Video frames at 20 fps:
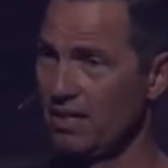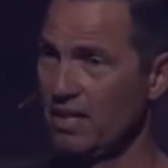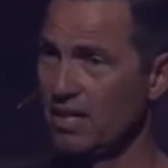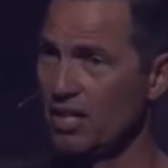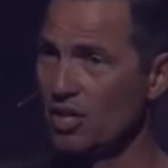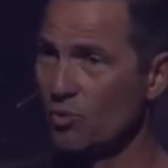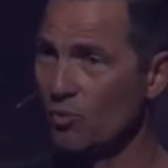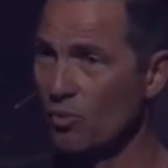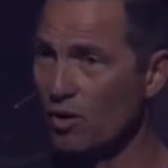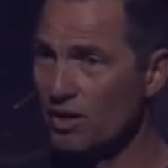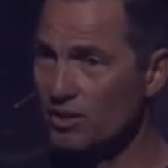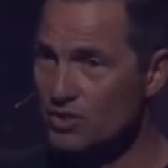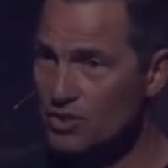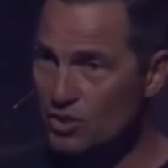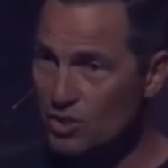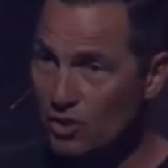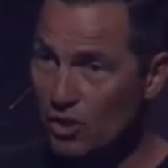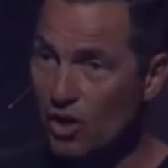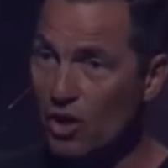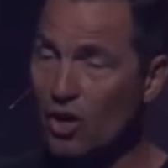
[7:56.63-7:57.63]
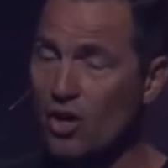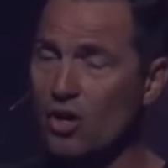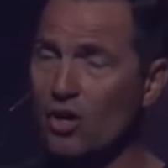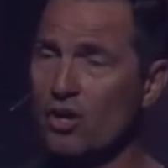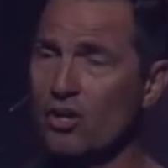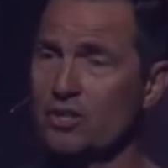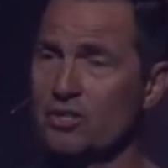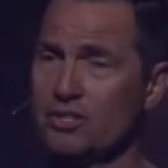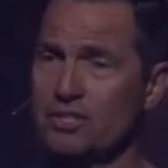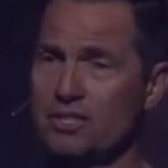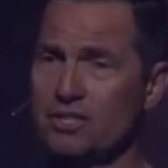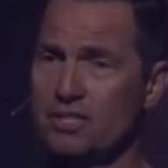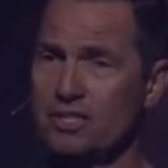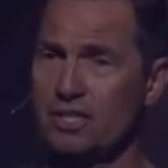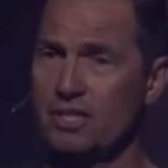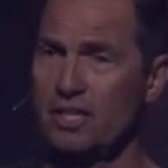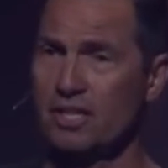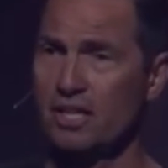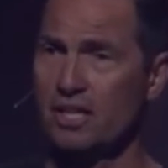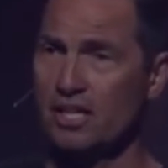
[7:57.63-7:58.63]
He wants your heart,
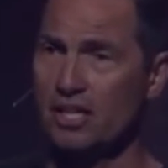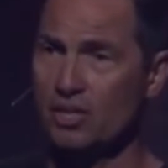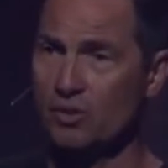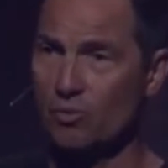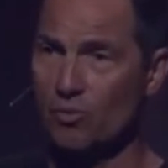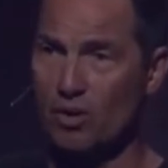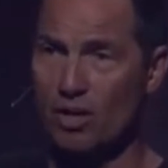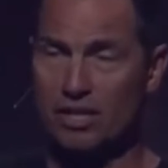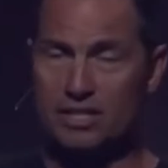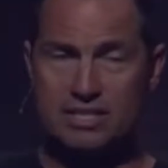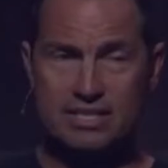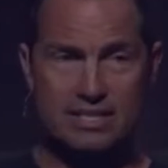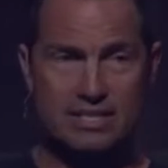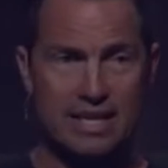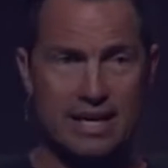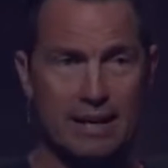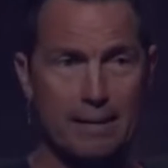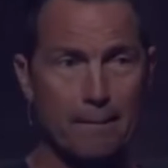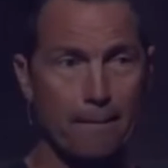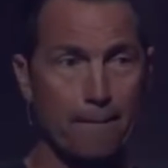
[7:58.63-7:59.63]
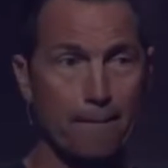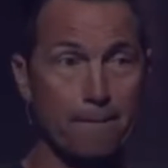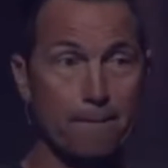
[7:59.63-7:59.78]
He wants that